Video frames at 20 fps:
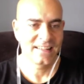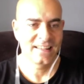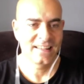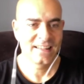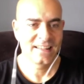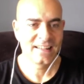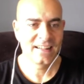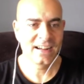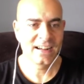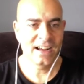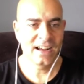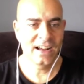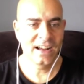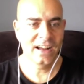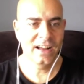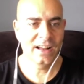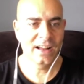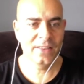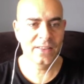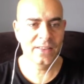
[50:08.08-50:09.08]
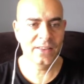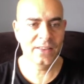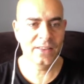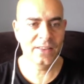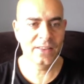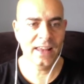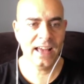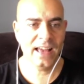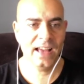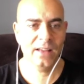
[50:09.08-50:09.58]
The
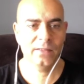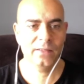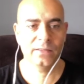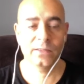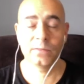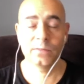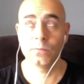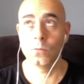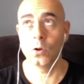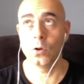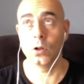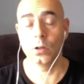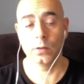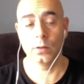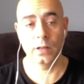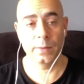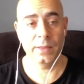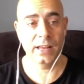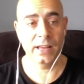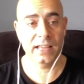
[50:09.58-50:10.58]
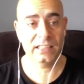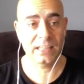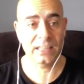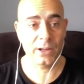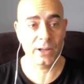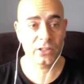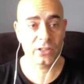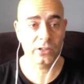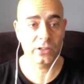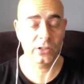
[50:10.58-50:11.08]
last time I
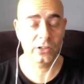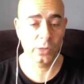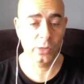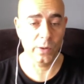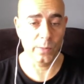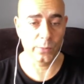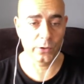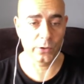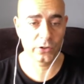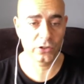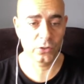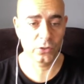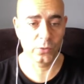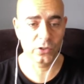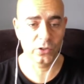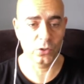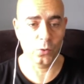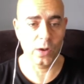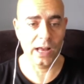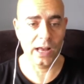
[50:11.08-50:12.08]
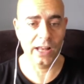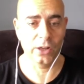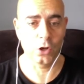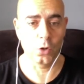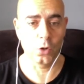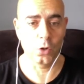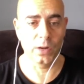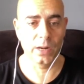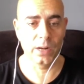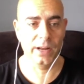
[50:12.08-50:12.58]
saw Dollaway in person was a while ago.
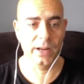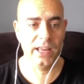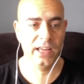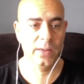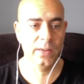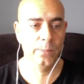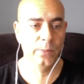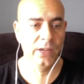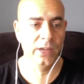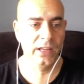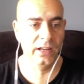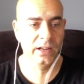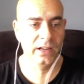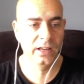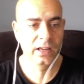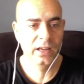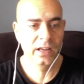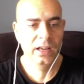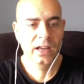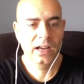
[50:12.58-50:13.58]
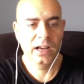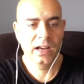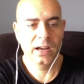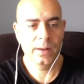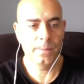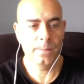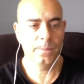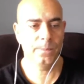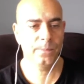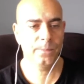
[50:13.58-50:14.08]
But I mean, he competed.
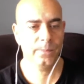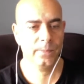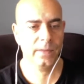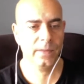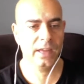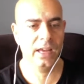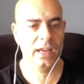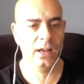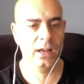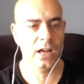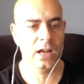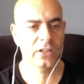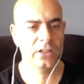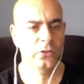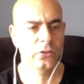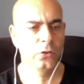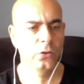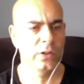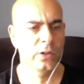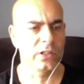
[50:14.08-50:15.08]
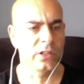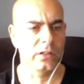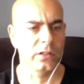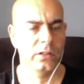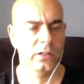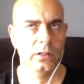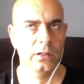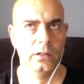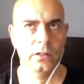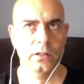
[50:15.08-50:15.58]
He lost. Who was it?
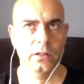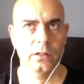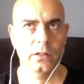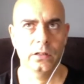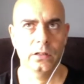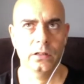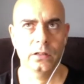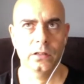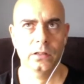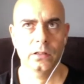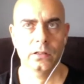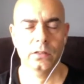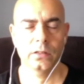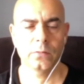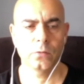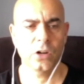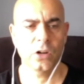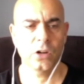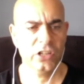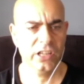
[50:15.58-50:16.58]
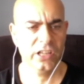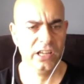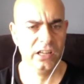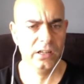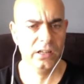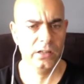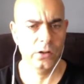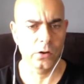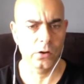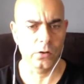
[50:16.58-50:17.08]
Russian kid?
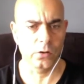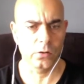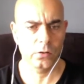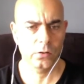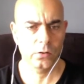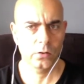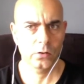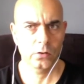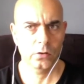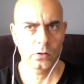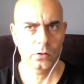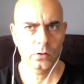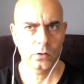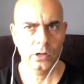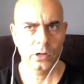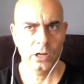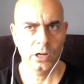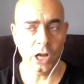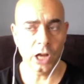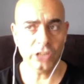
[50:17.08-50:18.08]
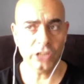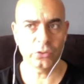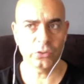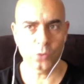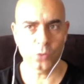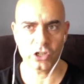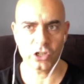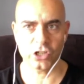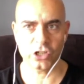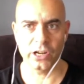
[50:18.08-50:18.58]
No, he lost in
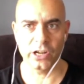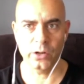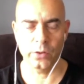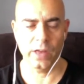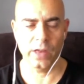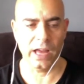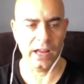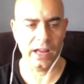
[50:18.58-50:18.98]
Russia. I know that.